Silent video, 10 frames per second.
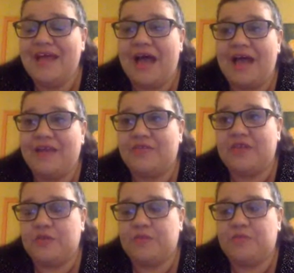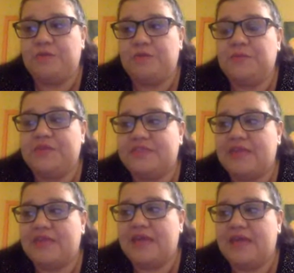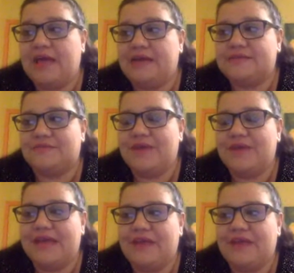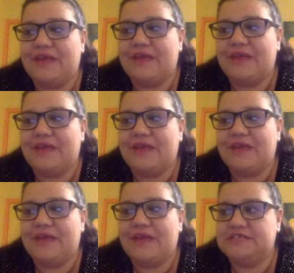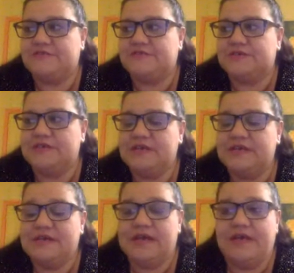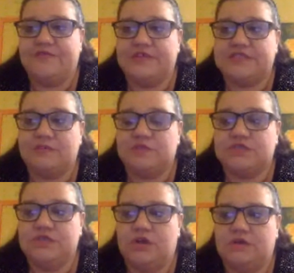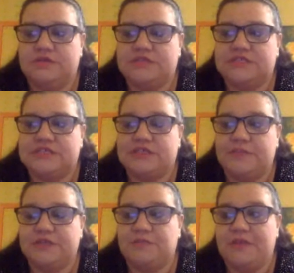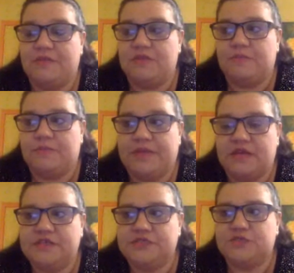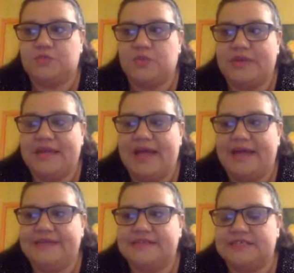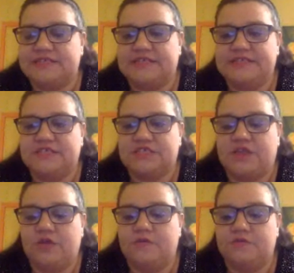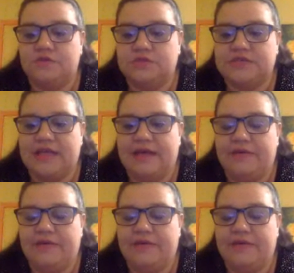And the problem with that, the way it was rejected for at first, that was not so much because we had essentially just overruled our